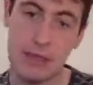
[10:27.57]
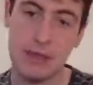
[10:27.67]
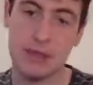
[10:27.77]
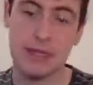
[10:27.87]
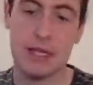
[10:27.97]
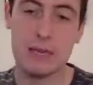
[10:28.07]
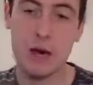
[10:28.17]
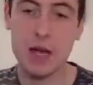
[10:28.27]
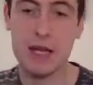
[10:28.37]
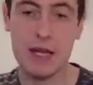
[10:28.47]
So D
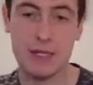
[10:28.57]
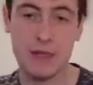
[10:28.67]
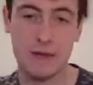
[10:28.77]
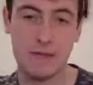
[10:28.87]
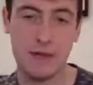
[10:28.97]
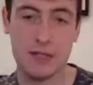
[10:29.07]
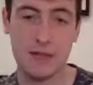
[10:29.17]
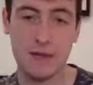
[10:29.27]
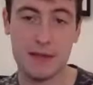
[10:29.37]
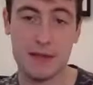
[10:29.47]
minor is our
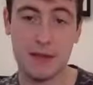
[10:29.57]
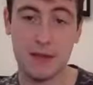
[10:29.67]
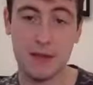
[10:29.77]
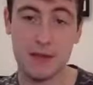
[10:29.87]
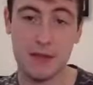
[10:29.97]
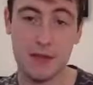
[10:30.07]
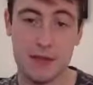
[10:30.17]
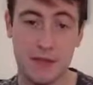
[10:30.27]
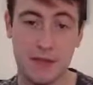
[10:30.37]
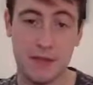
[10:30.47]
first finger on the
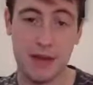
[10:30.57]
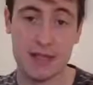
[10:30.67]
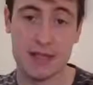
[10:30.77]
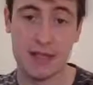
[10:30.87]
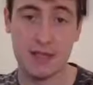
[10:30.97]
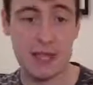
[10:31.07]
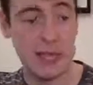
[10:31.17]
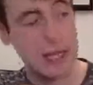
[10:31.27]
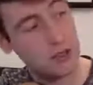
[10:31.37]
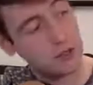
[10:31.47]
first fret of the
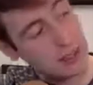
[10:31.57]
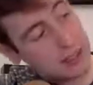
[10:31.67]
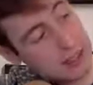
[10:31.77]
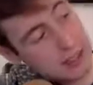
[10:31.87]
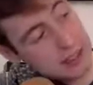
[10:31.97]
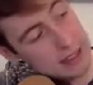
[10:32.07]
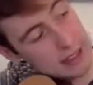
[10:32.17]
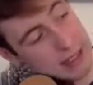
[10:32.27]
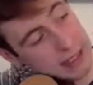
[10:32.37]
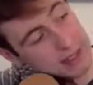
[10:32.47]
E string,
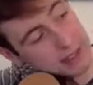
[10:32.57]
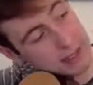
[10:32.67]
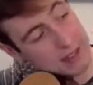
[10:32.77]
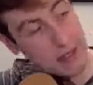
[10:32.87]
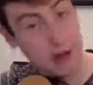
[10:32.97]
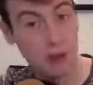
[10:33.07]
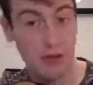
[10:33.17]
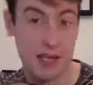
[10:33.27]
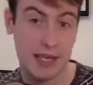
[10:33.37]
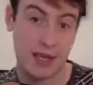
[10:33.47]
second finger on
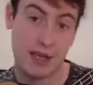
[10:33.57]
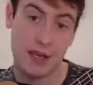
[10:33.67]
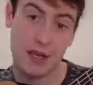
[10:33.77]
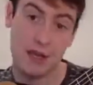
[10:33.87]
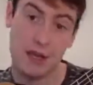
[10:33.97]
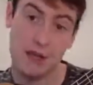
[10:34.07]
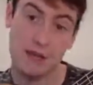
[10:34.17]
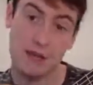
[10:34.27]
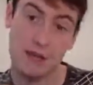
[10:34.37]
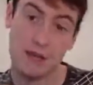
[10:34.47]
the
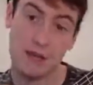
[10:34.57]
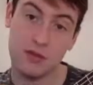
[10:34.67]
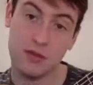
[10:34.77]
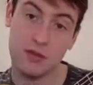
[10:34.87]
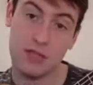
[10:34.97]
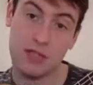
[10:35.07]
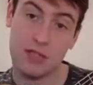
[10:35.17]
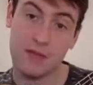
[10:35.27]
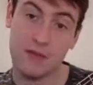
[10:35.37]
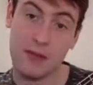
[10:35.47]

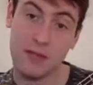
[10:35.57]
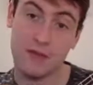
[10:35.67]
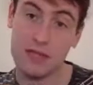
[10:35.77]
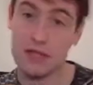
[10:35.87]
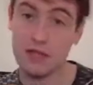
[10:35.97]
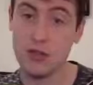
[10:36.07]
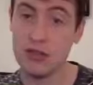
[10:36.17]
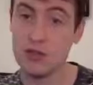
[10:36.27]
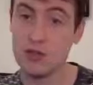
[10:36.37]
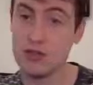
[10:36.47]
second fret of the G
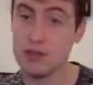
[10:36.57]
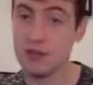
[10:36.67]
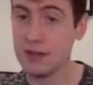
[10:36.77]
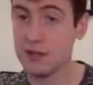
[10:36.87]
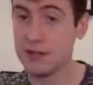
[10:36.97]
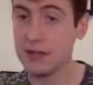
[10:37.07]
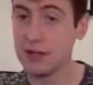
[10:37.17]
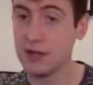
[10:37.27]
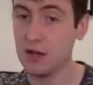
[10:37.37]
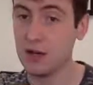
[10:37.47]
string, and third
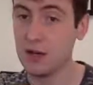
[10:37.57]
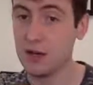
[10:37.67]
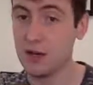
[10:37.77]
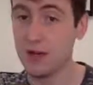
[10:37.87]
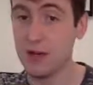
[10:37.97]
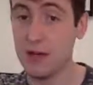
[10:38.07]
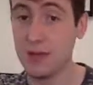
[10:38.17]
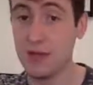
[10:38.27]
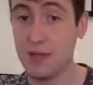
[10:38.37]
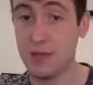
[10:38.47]
finger on the third fret of
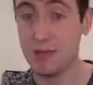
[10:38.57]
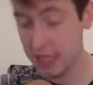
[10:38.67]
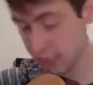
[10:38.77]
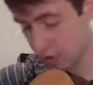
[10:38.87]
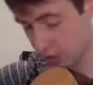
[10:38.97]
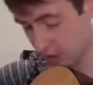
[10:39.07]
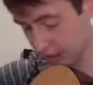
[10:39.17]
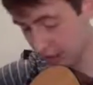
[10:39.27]
the B string.